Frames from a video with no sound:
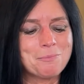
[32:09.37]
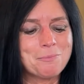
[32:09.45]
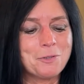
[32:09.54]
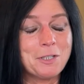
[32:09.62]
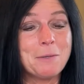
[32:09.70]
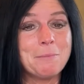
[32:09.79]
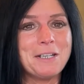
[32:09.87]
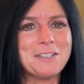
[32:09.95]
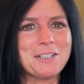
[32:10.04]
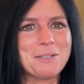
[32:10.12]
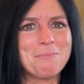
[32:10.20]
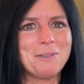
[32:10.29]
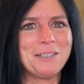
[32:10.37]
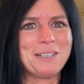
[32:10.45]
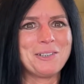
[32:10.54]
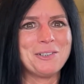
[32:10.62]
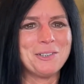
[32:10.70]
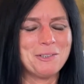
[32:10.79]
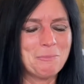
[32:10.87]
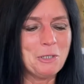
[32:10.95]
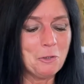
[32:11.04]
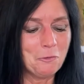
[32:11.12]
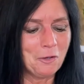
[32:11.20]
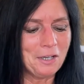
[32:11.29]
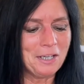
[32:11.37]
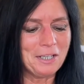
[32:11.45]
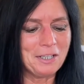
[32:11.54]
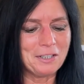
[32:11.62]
pretty amazing political maneuvering,